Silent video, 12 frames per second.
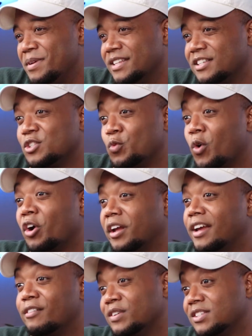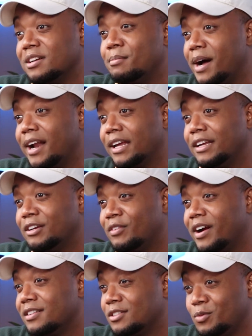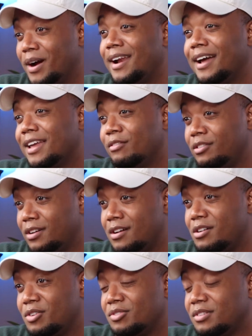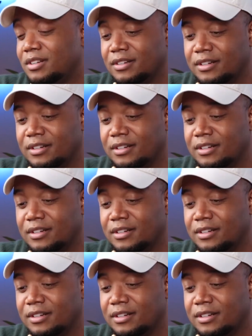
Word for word: It means it's working for somebody, right? So why not give it a go?